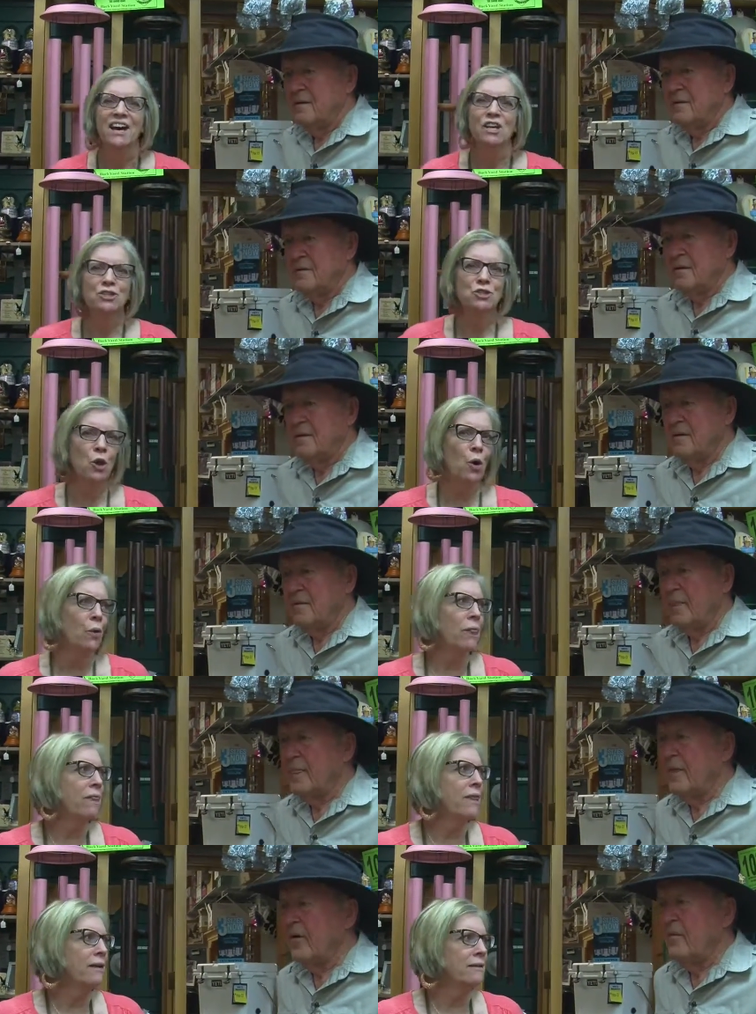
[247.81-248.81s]
Speaker 1: so mm,
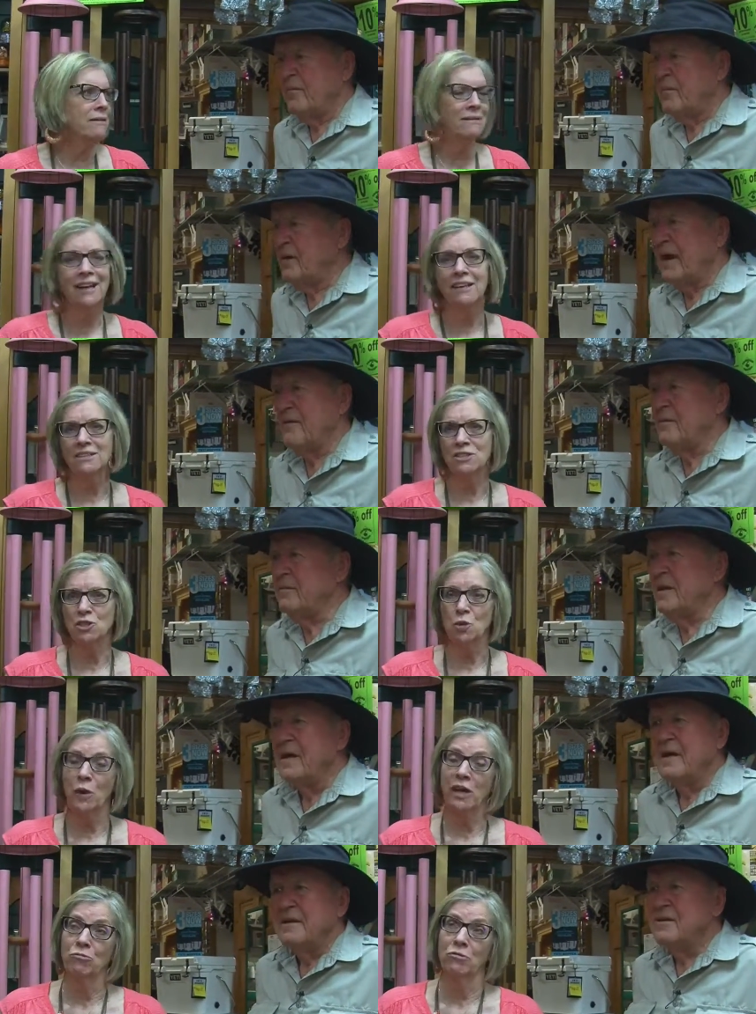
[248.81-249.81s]
that, no, that's the
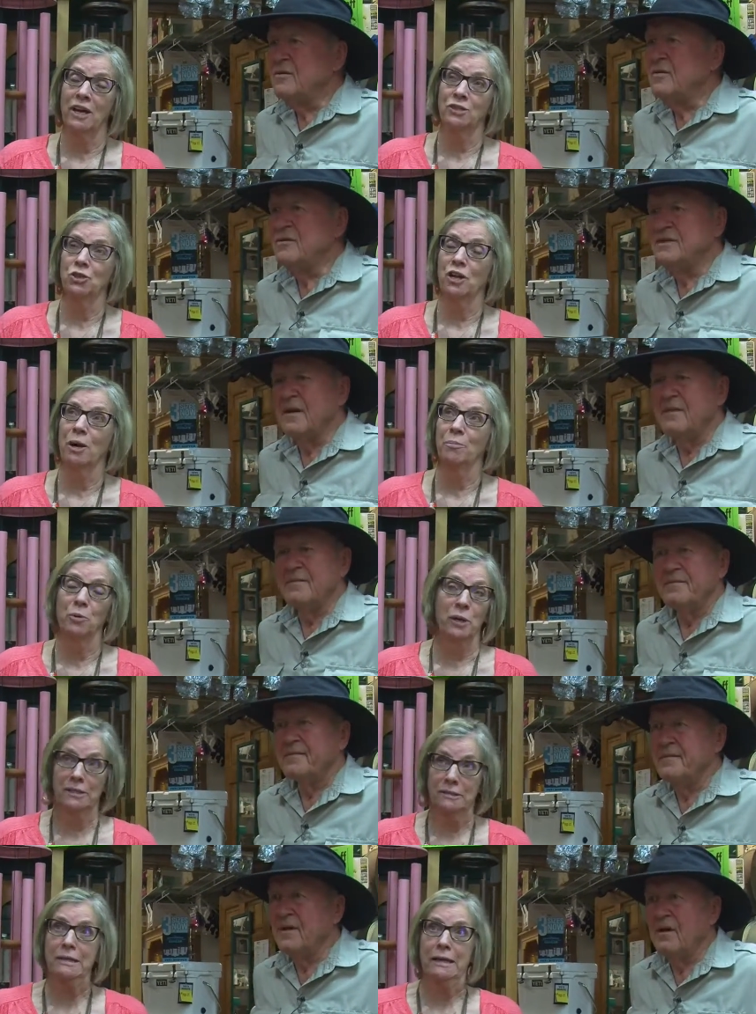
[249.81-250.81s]
way works. you know, so,
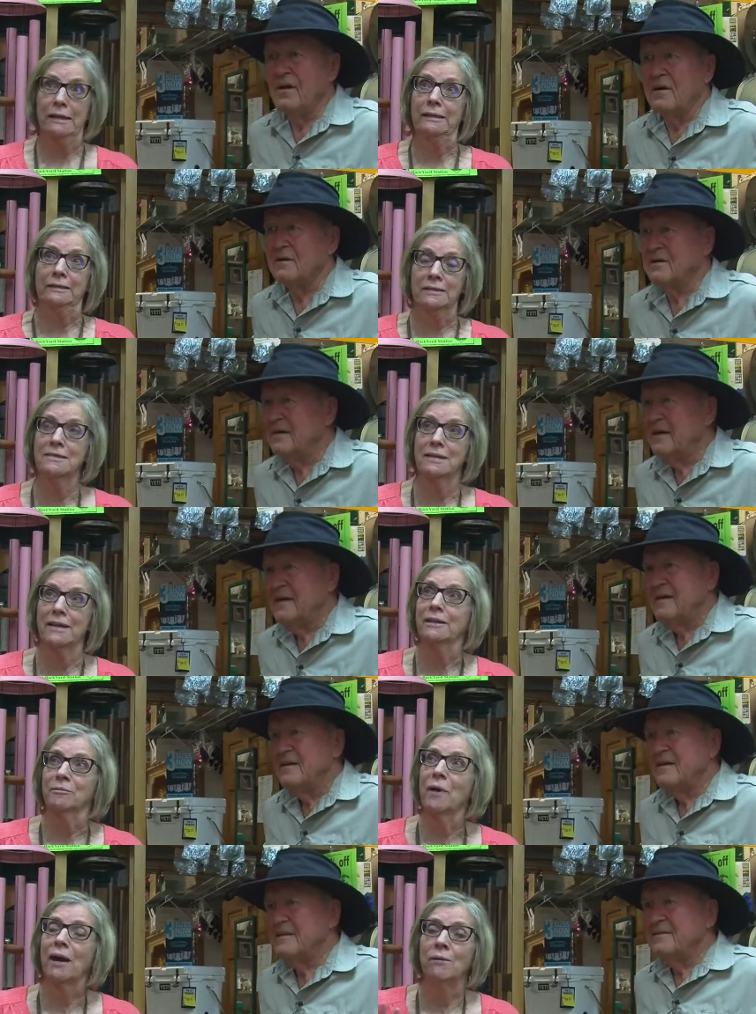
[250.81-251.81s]
No. And it's like,
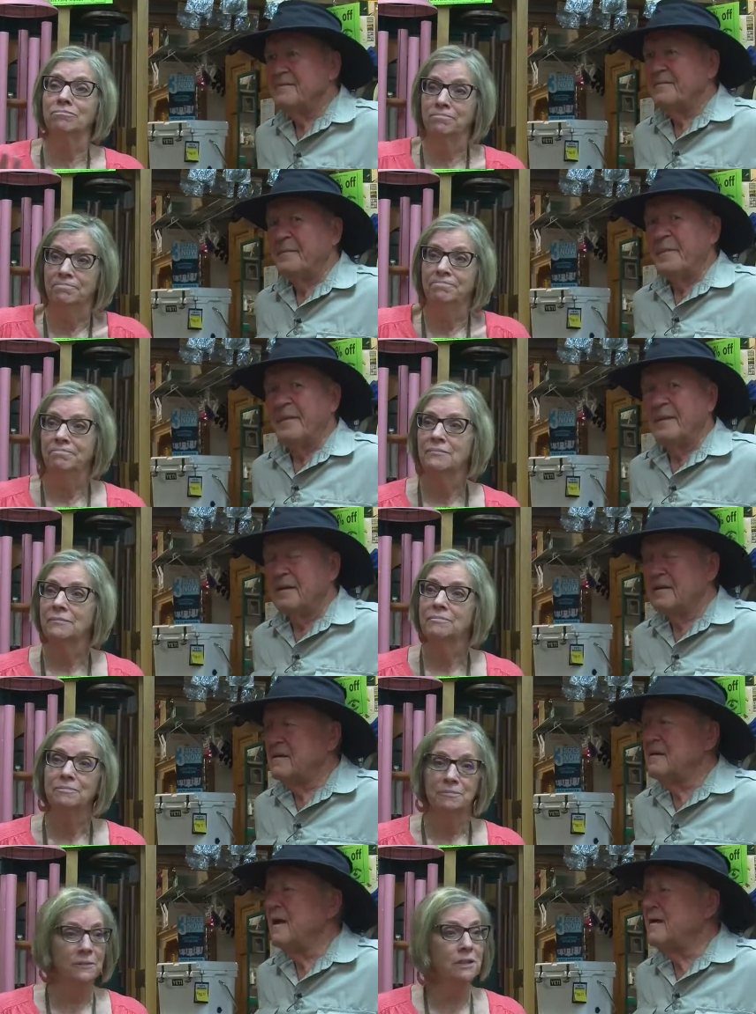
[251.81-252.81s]
Speaker 2: a I,
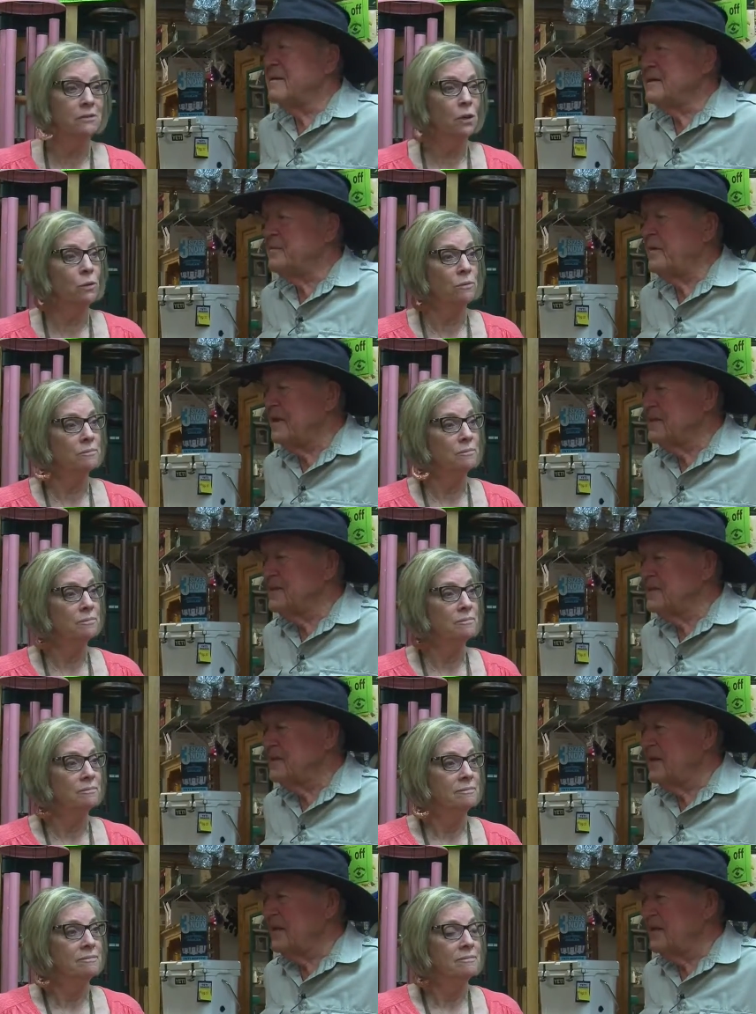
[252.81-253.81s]
a lot of these know.
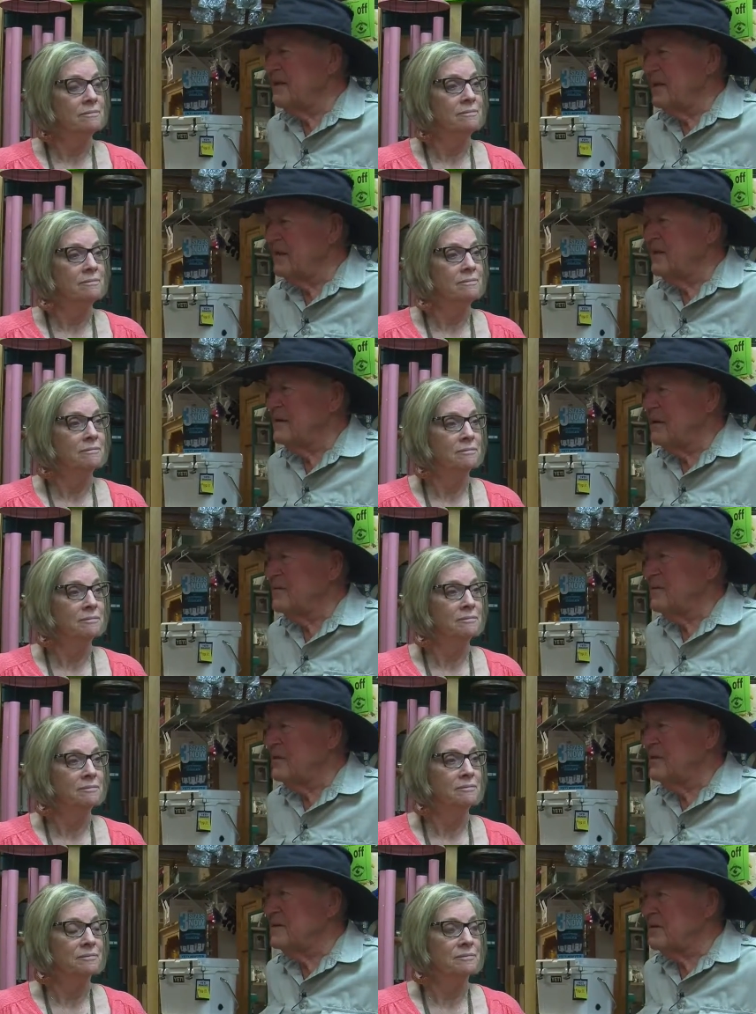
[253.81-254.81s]
places, they, they, they're
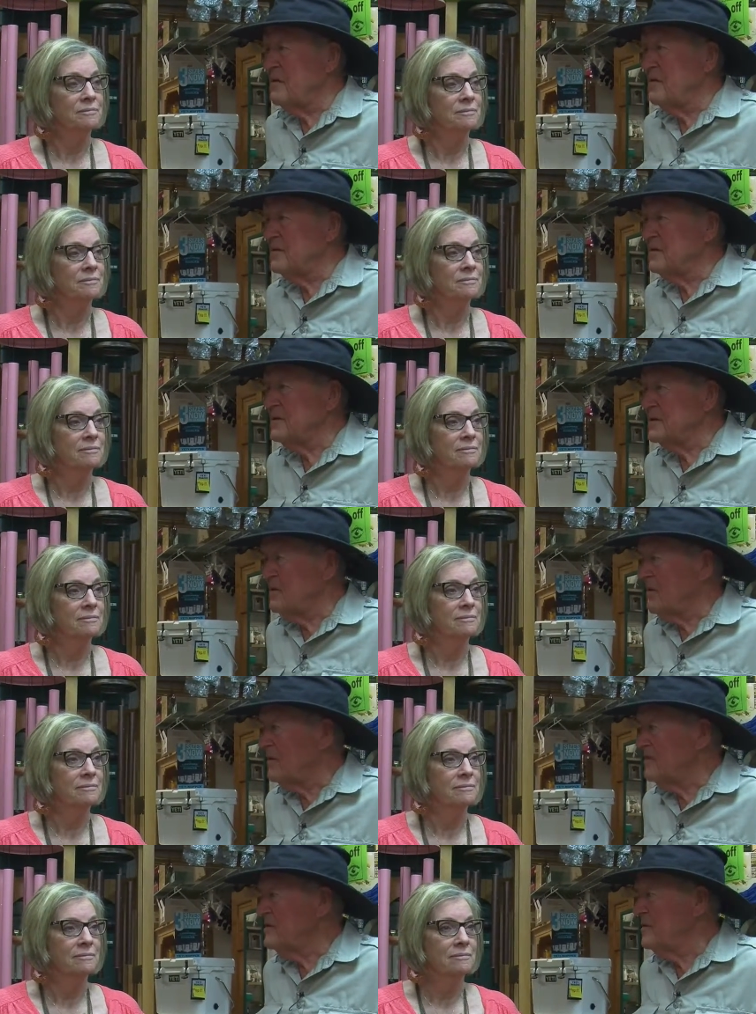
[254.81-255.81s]
going to close their
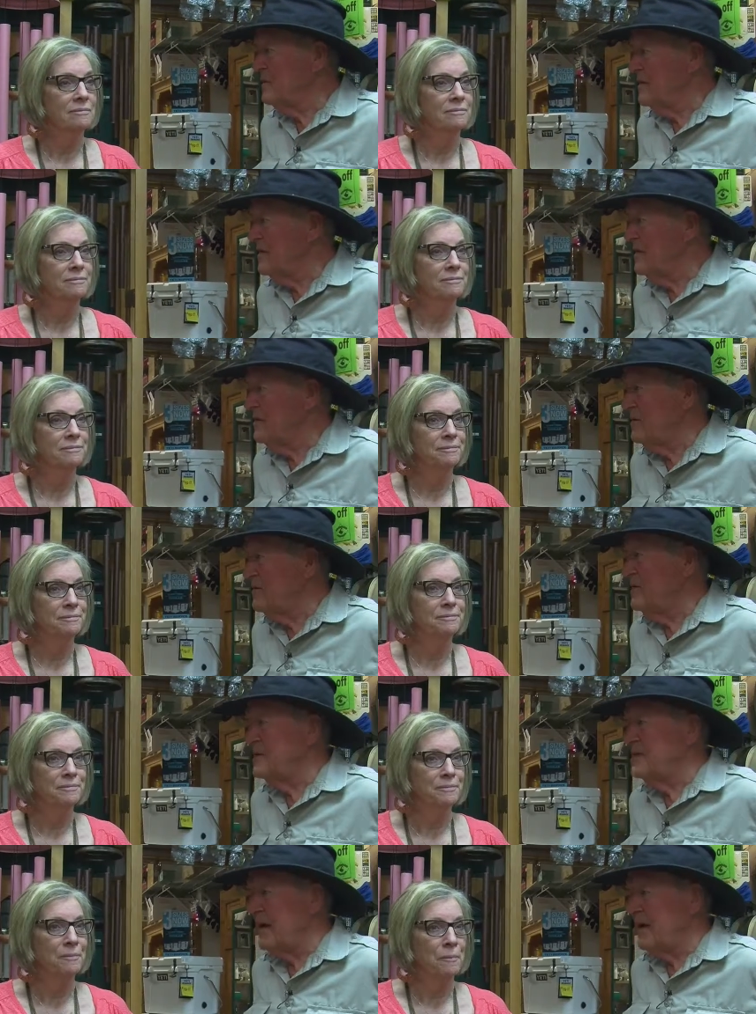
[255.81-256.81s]
store. So what do they do?
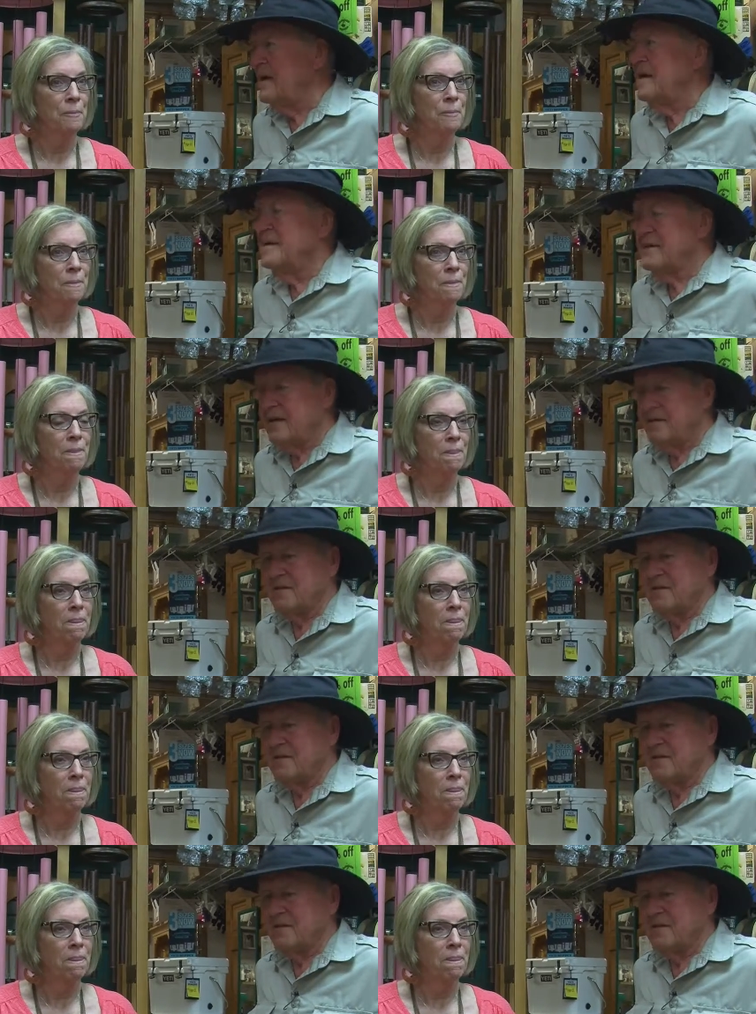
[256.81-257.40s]
They jack, they